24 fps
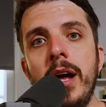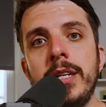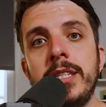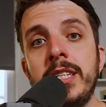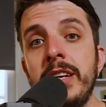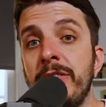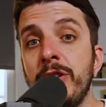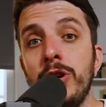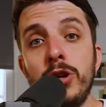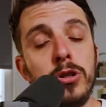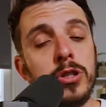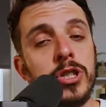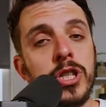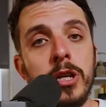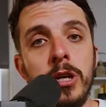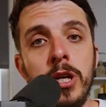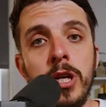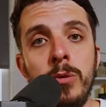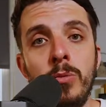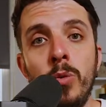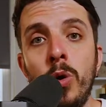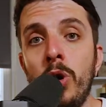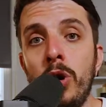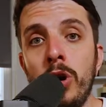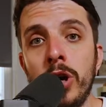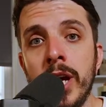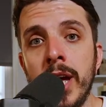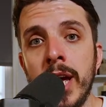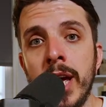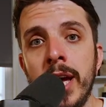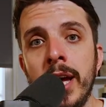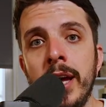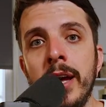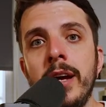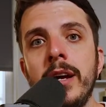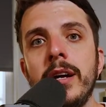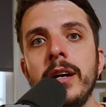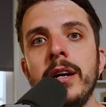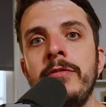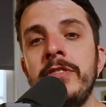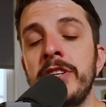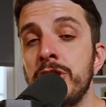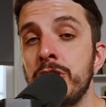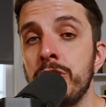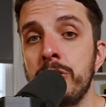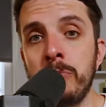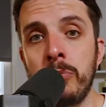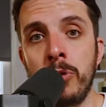difficulty walking,
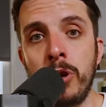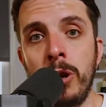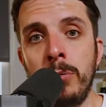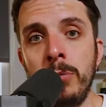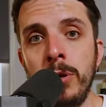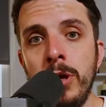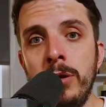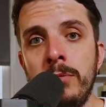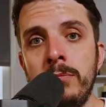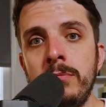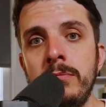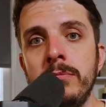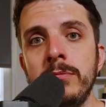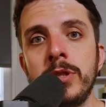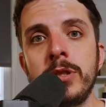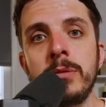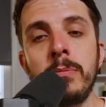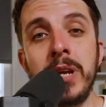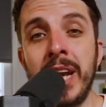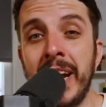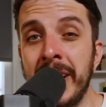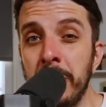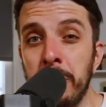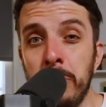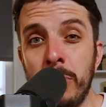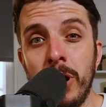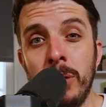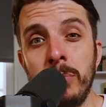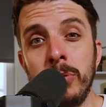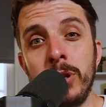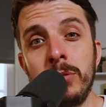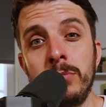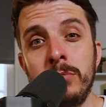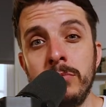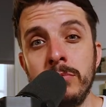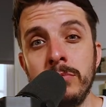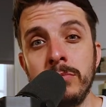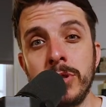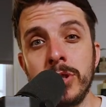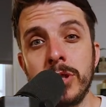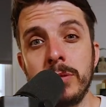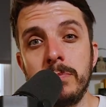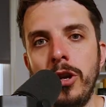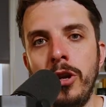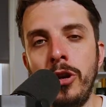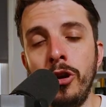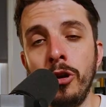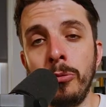vision problems, bladder
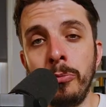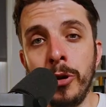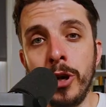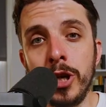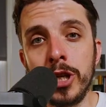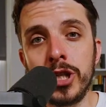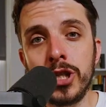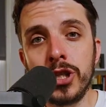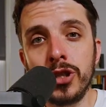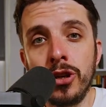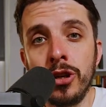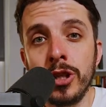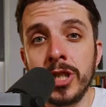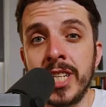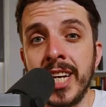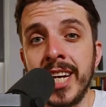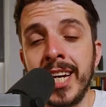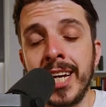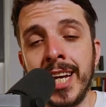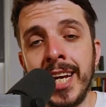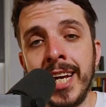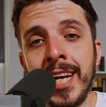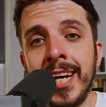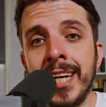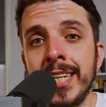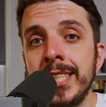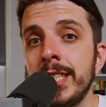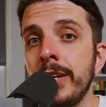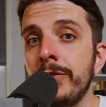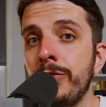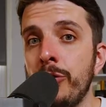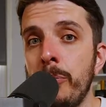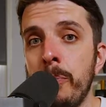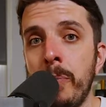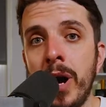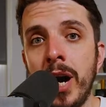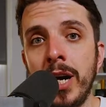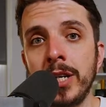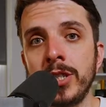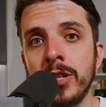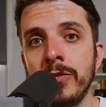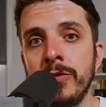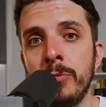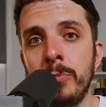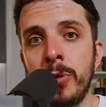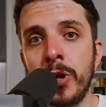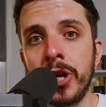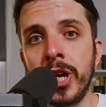problems, numbness or tingling in different parts
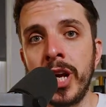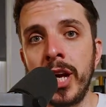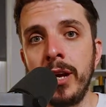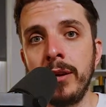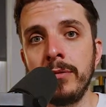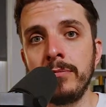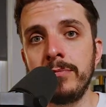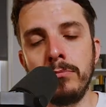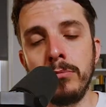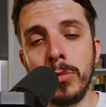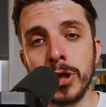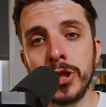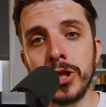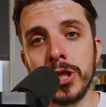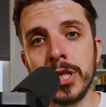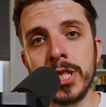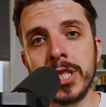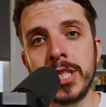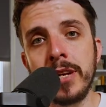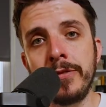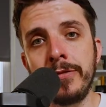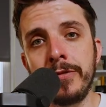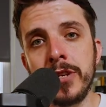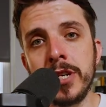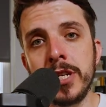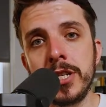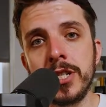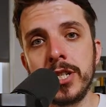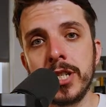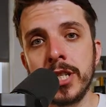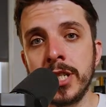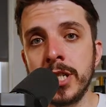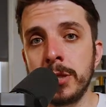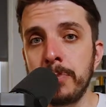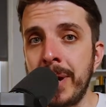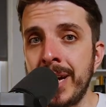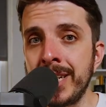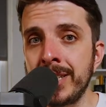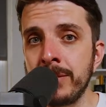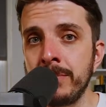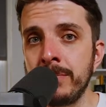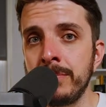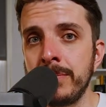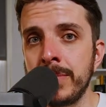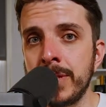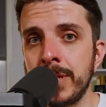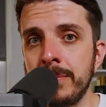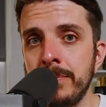of the body, muscle stiffness and
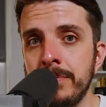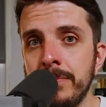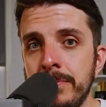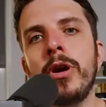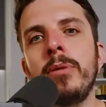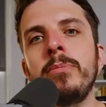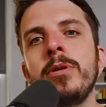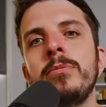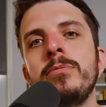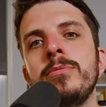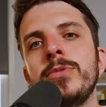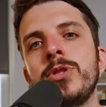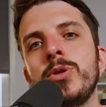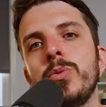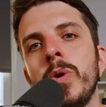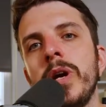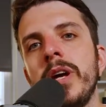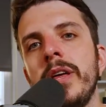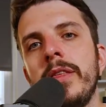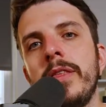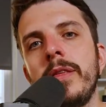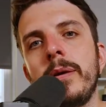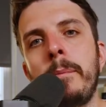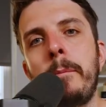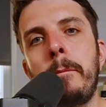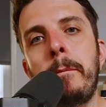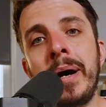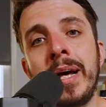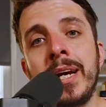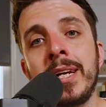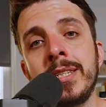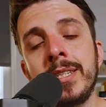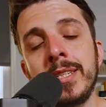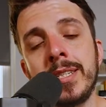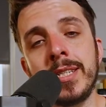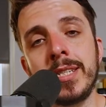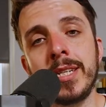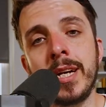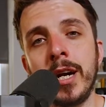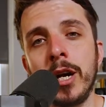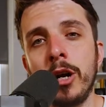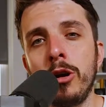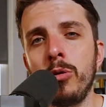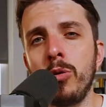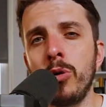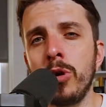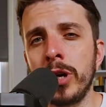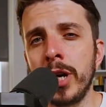spasms, problems with balance
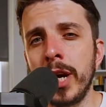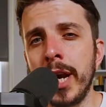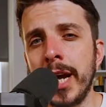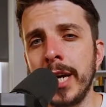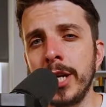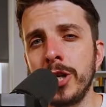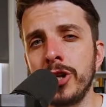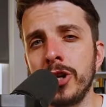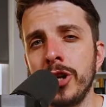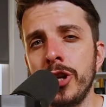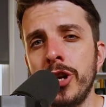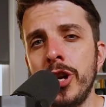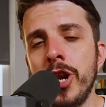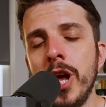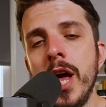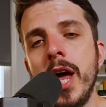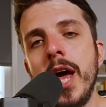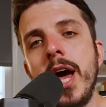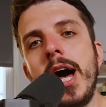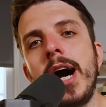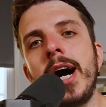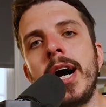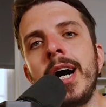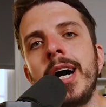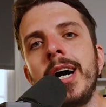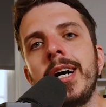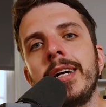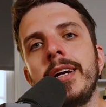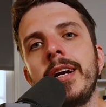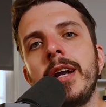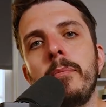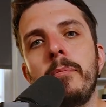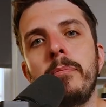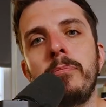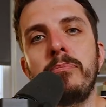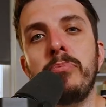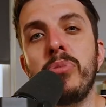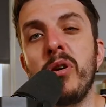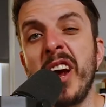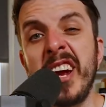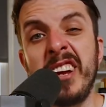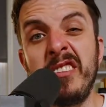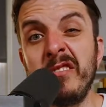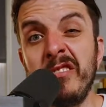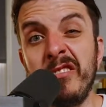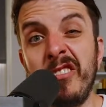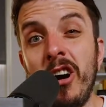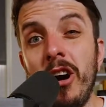and coordination, and
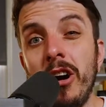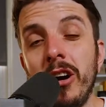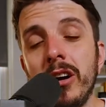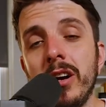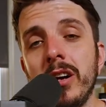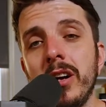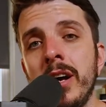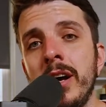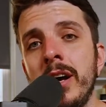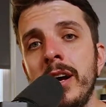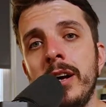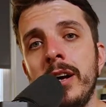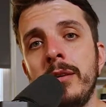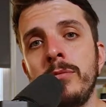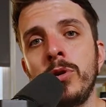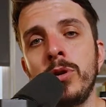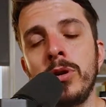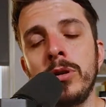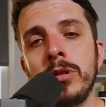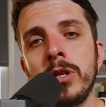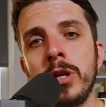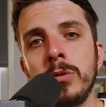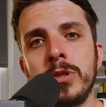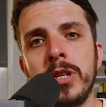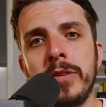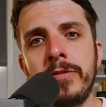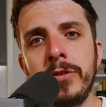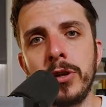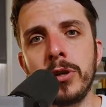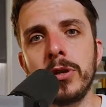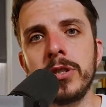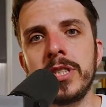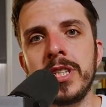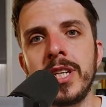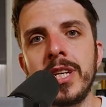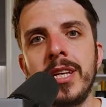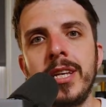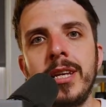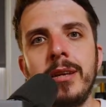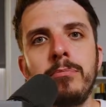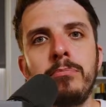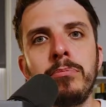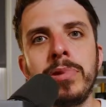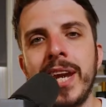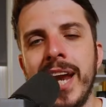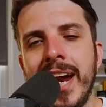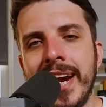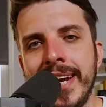brain fog, or difficulty
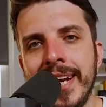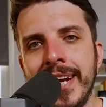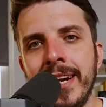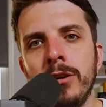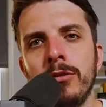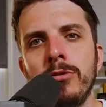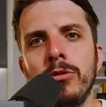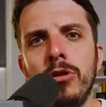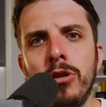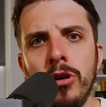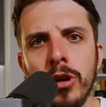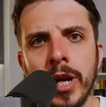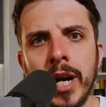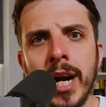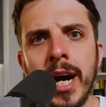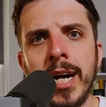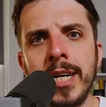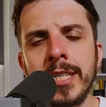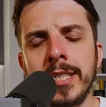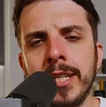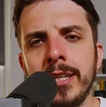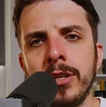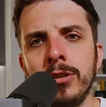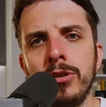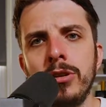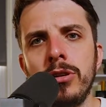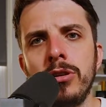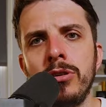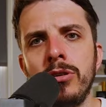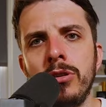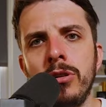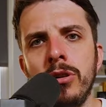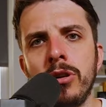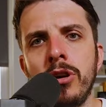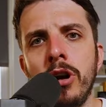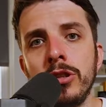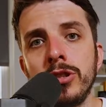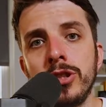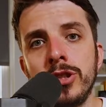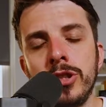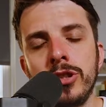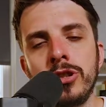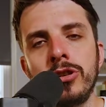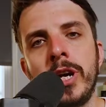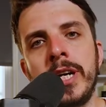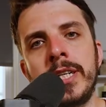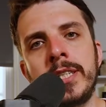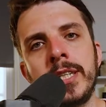planning or organizing or
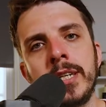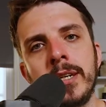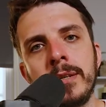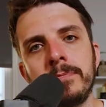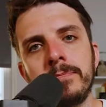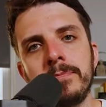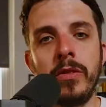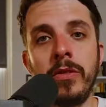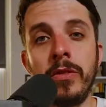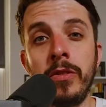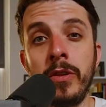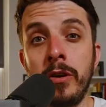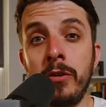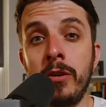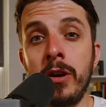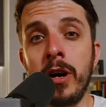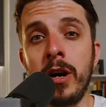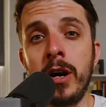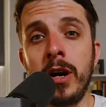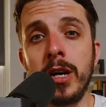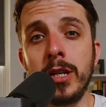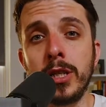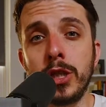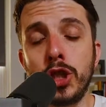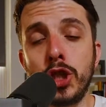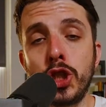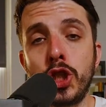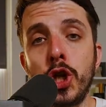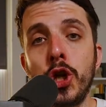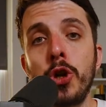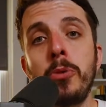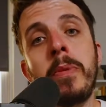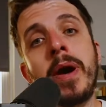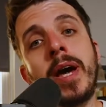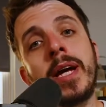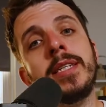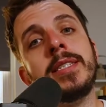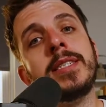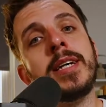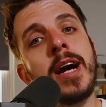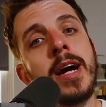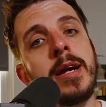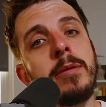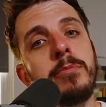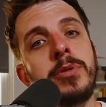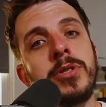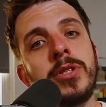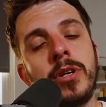concentrating. There are two main
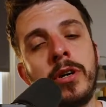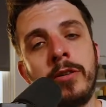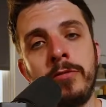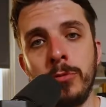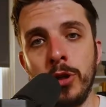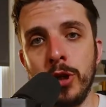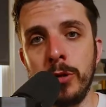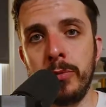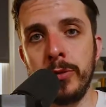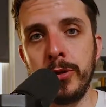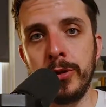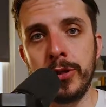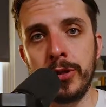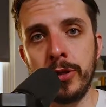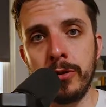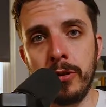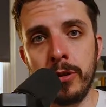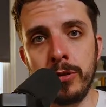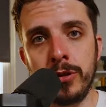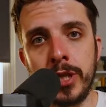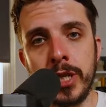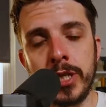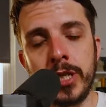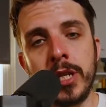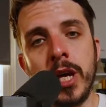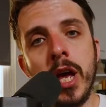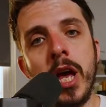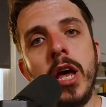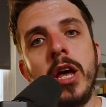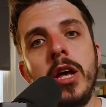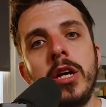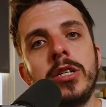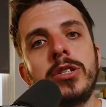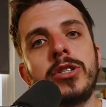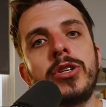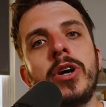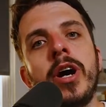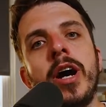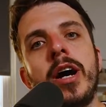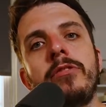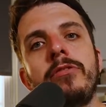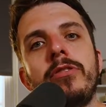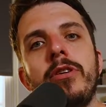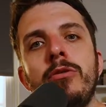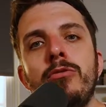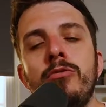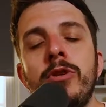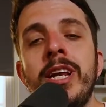types of multiple sclerosis. So you
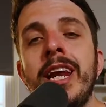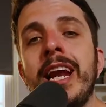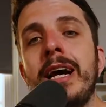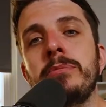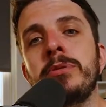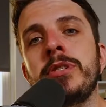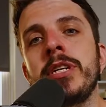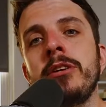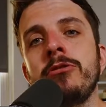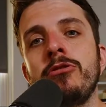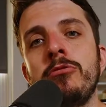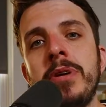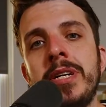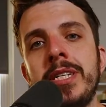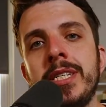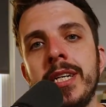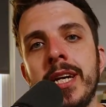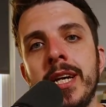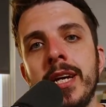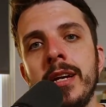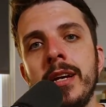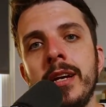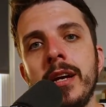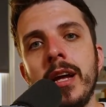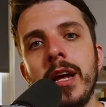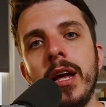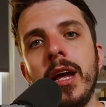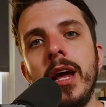have relapsing remitting